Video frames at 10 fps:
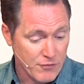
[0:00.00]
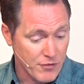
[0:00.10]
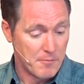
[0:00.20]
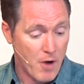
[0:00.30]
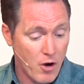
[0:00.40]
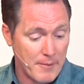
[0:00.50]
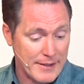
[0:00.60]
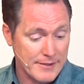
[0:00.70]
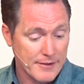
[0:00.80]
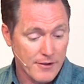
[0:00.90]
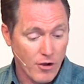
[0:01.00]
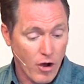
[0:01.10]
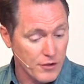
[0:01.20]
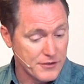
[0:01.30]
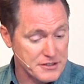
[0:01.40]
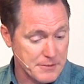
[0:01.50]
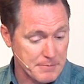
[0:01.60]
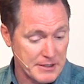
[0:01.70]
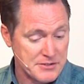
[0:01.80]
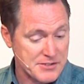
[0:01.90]
For the moment, all
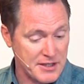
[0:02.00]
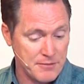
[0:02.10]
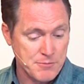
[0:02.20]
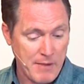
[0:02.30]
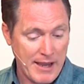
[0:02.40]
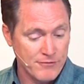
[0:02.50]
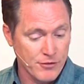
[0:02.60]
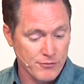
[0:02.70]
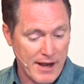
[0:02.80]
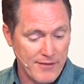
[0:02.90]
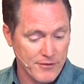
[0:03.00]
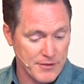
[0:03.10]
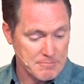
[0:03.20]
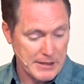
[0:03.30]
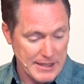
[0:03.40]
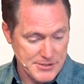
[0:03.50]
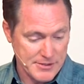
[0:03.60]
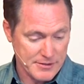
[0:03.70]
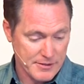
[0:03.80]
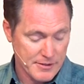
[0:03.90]
discipline seems painful rather than
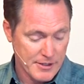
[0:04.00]
pleasant,